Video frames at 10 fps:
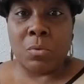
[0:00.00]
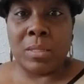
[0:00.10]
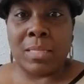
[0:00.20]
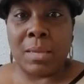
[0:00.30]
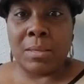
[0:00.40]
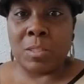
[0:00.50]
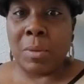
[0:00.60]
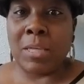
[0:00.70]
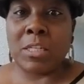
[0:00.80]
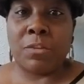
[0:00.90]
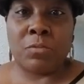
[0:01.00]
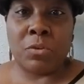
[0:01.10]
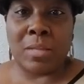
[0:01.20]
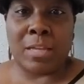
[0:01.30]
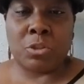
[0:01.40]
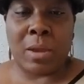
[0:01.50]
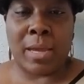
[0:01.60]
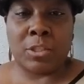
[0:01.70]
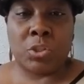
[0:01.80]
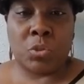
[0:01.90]
With a debt, especially if you're not
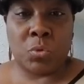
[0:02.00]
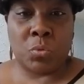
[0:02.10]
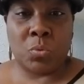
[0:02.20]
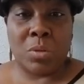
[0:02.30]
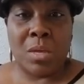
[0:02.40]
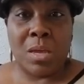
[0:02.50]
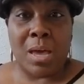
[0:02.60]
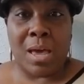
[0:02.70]
trying to